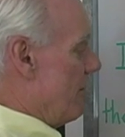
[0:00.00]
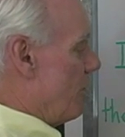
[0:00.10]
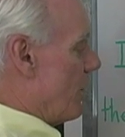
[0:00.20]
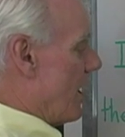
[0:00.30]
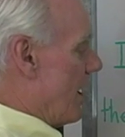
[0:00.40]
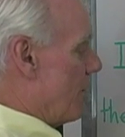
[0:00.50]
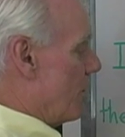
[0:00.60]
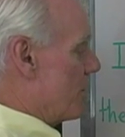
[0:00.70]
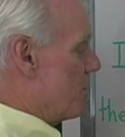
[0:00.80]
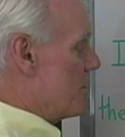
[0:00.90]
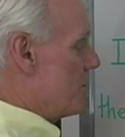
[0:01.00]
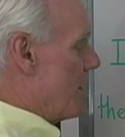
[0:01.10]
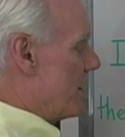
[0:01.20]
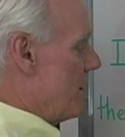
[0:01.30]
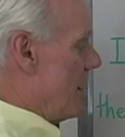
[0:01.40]
of y with
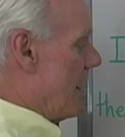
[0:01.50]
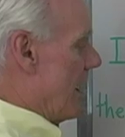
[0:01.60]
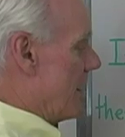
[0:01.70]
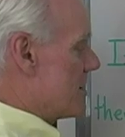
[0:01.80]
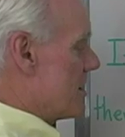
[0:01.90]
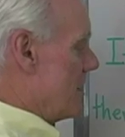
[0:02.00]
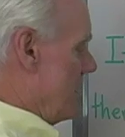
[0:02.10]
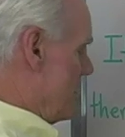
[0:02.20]
respect to x